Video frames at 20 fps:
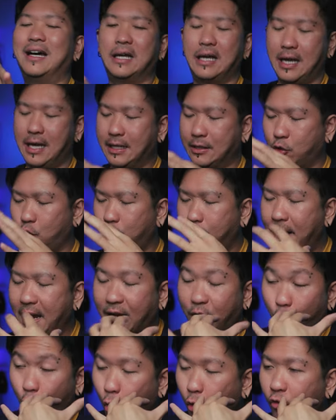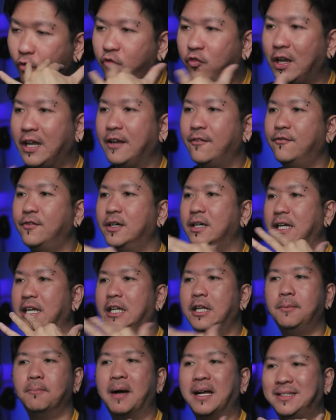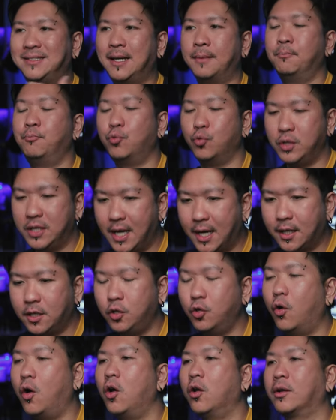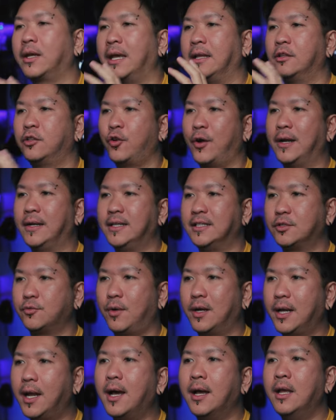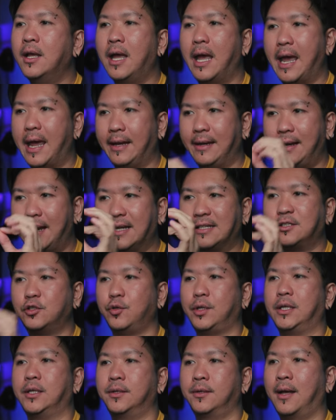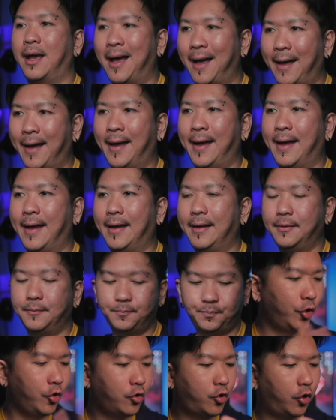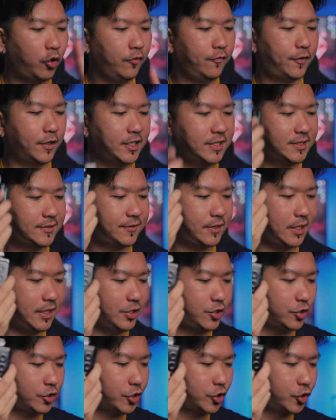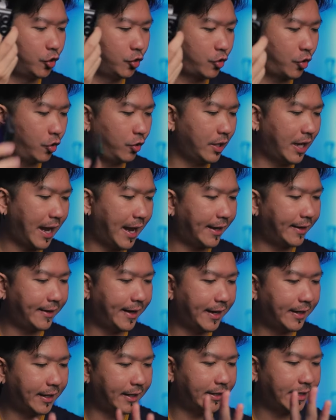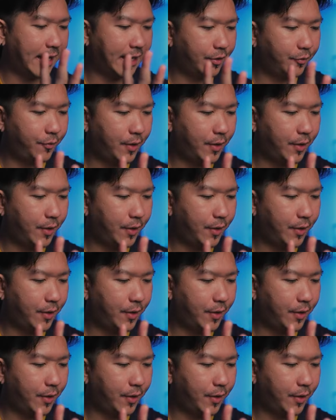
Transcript: lah ah, tobacco flavor ini macam punya, you all can try this one lah, and less sweet. Ah, no cold for this e-juice, no cold. And then another